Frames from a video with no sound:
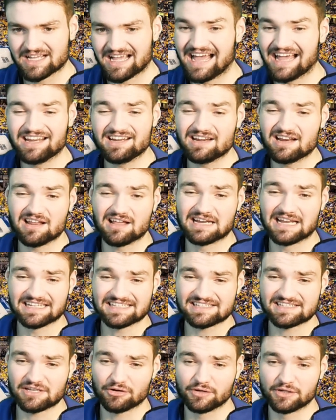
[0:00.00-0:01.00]
I didn't
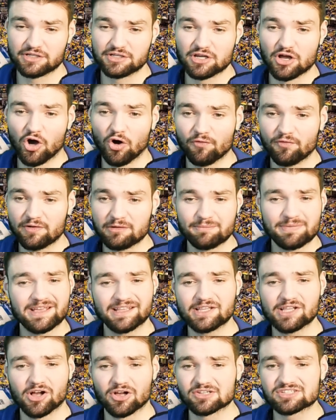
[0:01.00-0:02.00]
necessarily know if he'd be
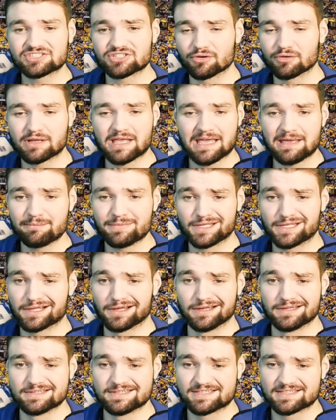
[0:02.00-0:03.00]
in the All-Star game
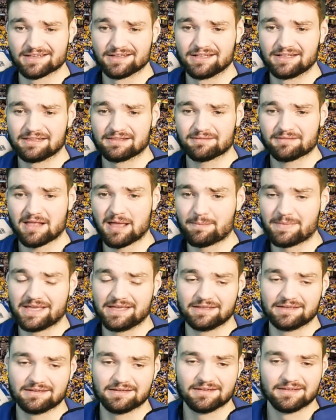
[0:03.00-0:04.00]
because, I
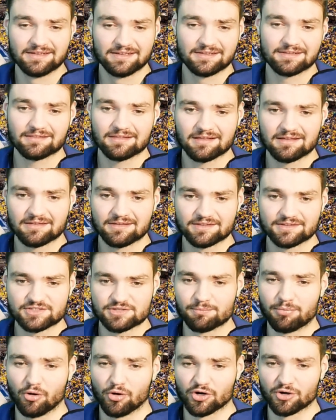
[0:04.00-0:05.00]
mean,
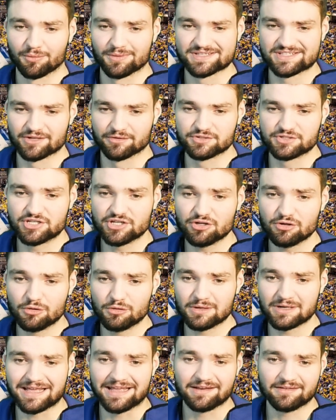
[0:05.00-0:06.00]
Sabonis was their
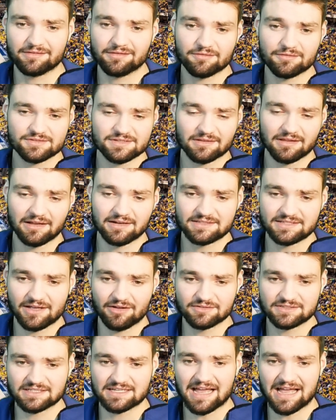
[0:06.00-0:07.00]
dude, and, you know, there's a lot of
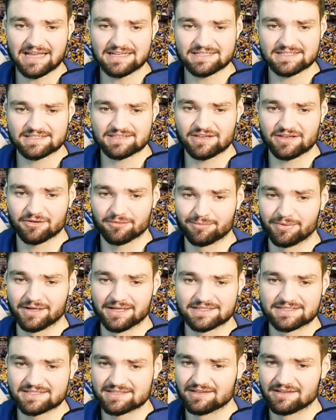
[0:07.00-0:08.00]
talented guys this year,
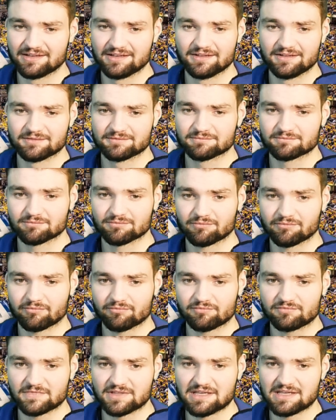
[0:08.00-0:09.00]
but
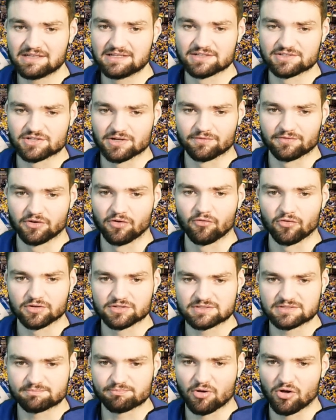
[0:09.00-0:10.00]
he deserved it over
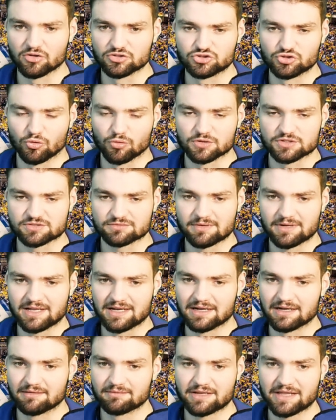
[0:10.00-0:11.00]
Paul George
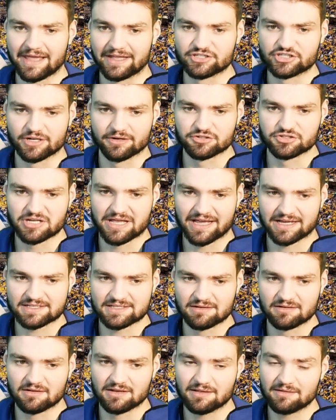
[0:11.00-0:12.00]
and Jaren
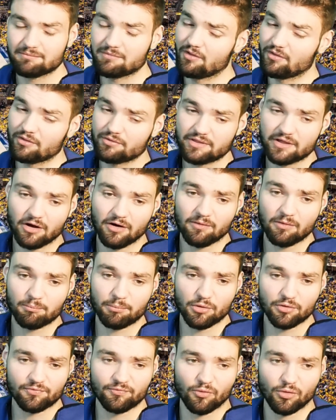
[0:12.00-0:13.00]
Jackson. Although they are
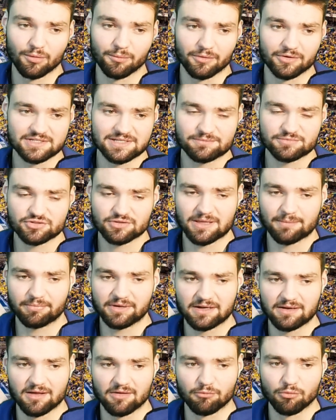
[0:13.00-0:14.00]
both forwards, I'm sure that
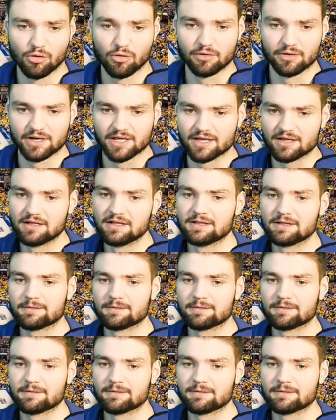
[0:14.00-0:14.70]
played a role in it.